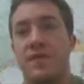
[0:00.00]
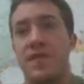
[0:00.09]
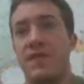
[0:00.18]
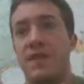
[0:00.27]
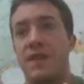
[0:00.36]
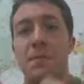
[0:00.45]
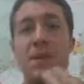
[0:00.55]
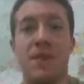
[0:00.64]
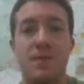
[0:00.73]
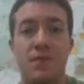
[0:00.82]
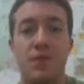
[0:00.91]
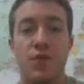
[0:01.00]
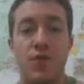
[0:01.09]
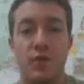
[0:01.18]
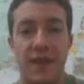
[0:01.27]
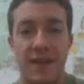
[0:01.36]
let's say medium to
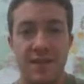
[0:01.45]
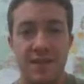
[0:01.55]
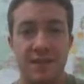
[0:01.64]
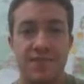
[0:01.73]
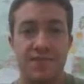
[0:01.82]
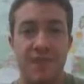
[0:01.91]
low tannins,